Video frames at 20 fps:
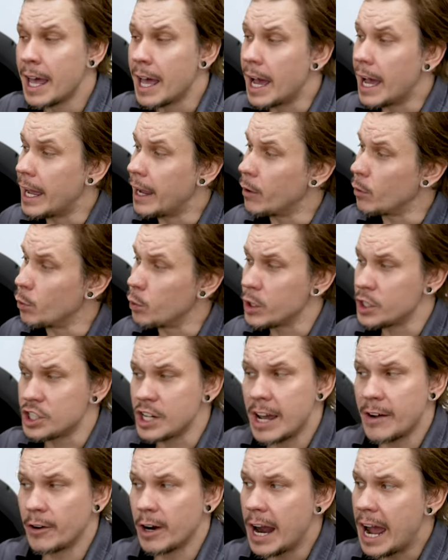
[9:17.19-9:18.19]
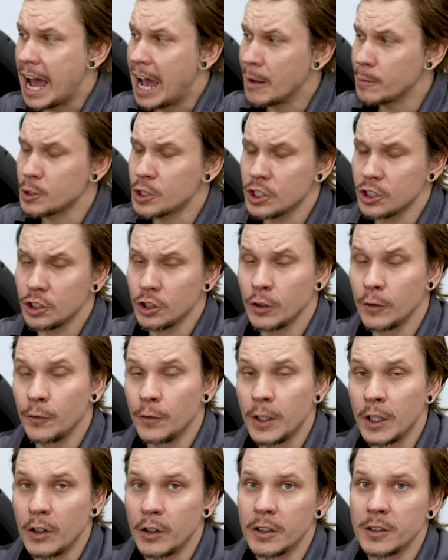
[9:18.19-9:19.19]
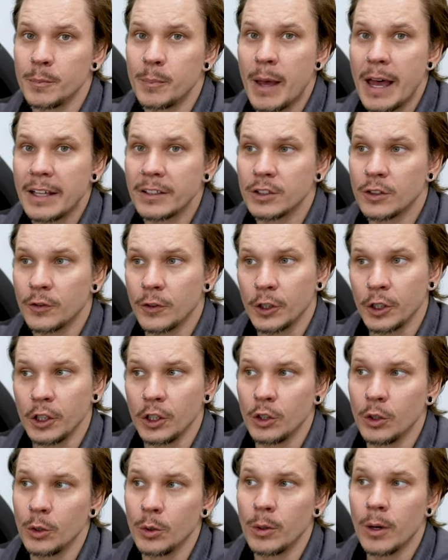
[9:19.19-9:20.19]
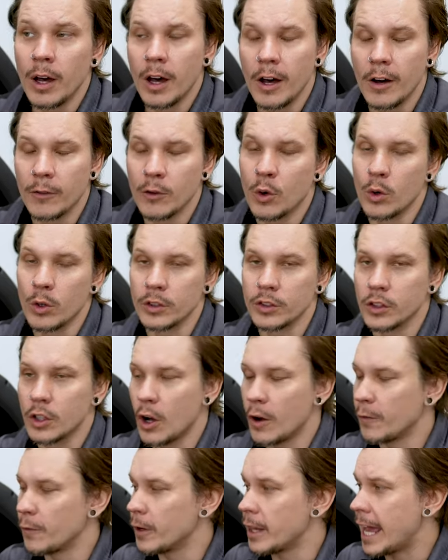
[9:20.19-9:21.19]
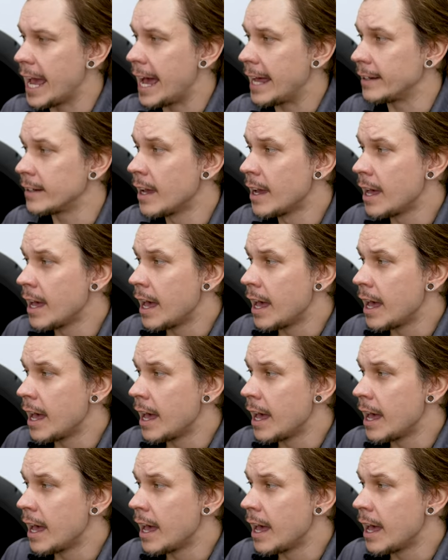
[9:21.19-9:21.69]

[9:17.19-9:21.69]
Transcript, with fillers: Uh, whichever option you feel is best for you, of course, go for that.